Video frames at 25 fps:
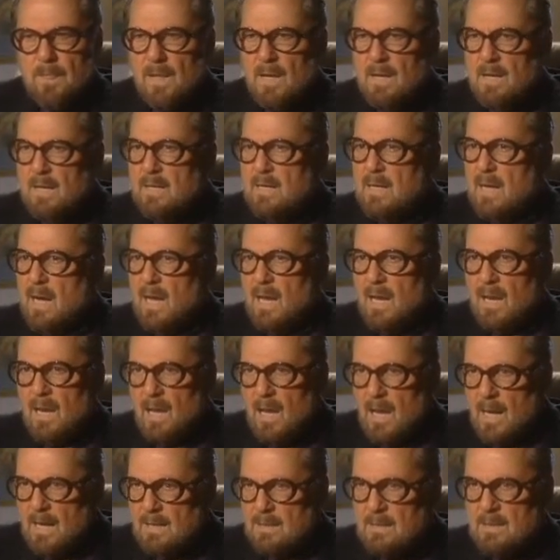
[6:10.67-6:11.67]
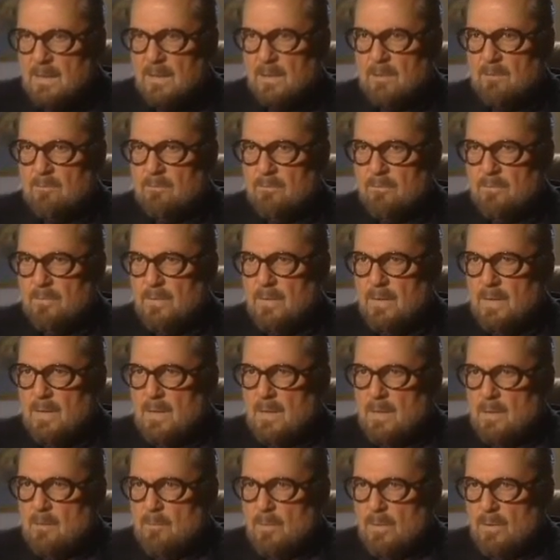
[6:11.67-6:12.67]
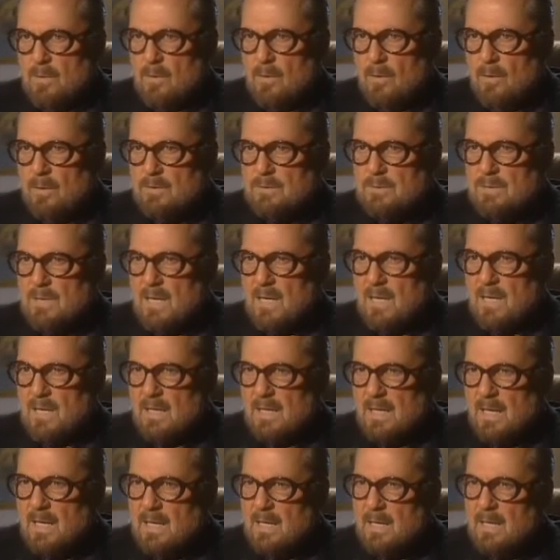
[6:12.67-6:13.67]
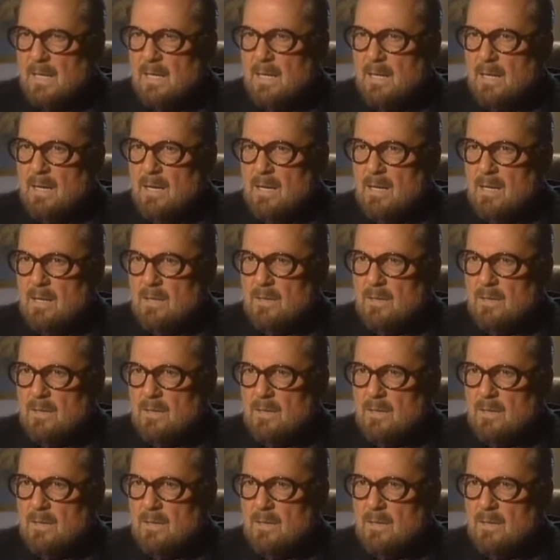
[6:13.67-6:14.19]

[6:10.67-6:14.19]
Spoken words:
and I liked him because he